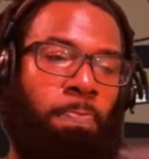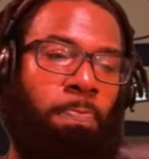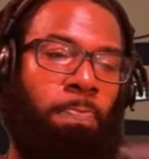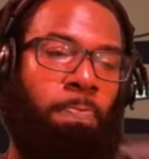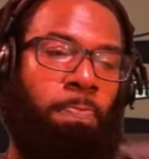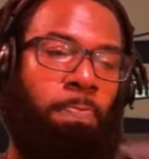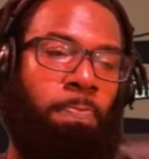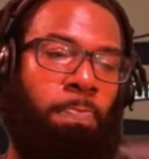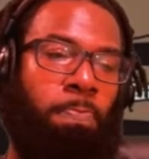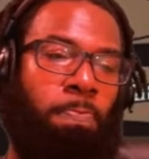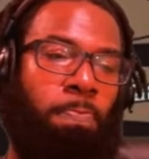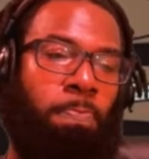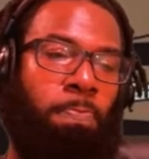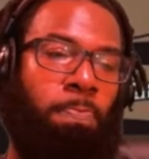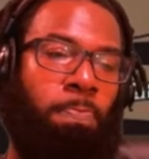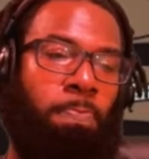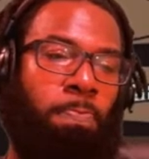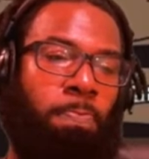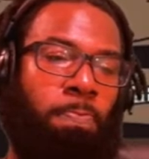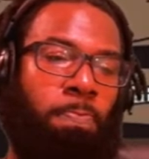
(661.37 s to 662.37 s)

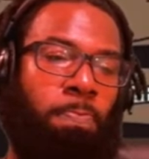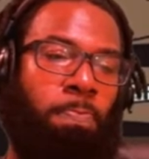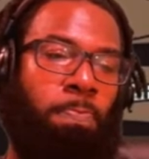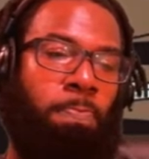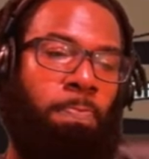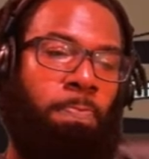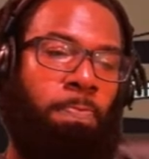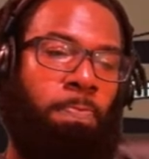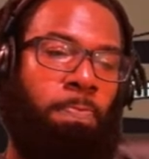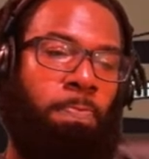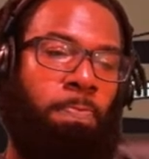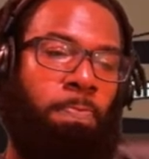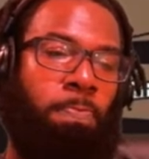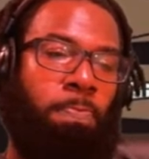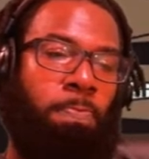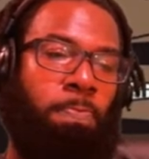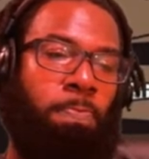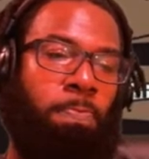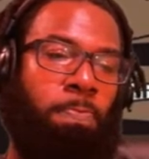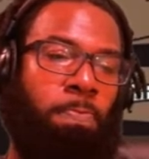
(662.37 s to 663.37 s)

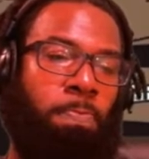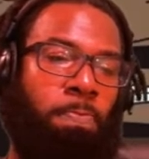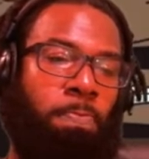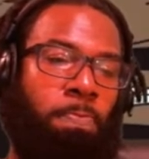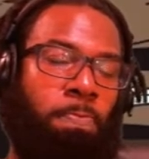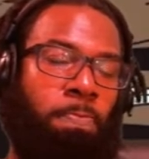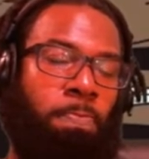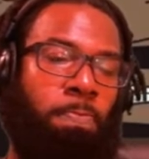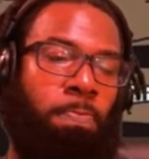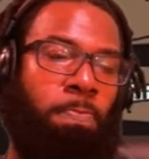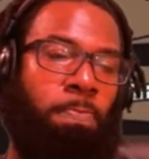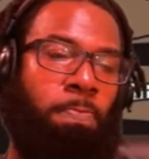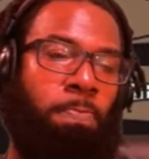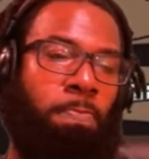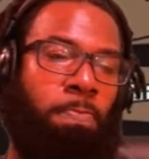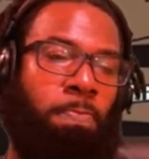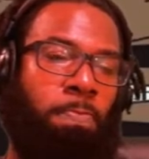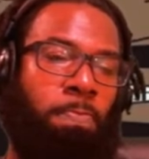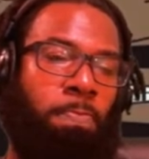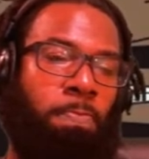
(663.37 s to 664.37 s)

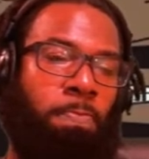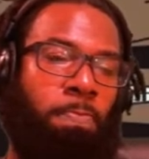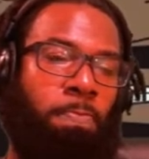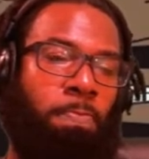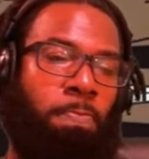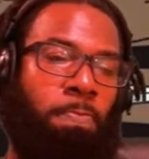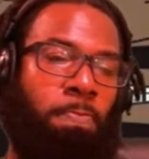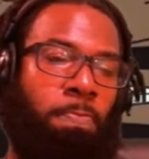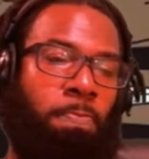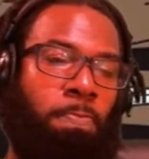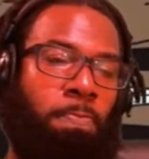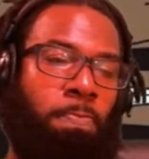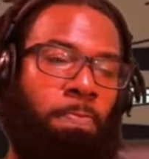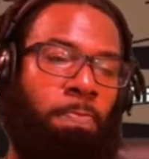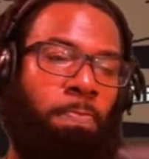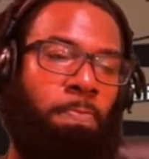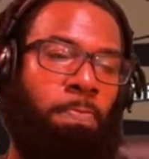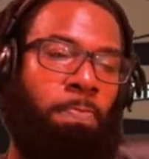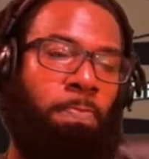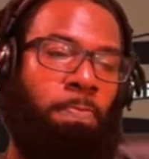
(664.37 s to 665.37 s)

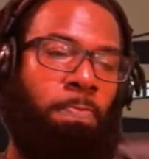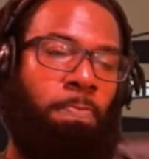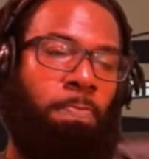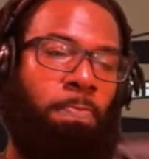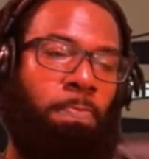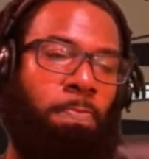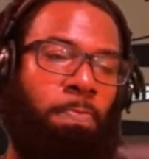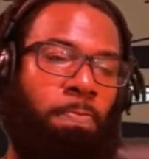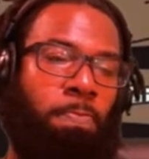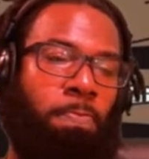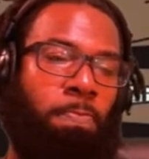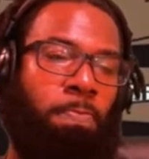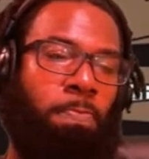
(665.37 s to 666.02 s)
This person isn't speaking.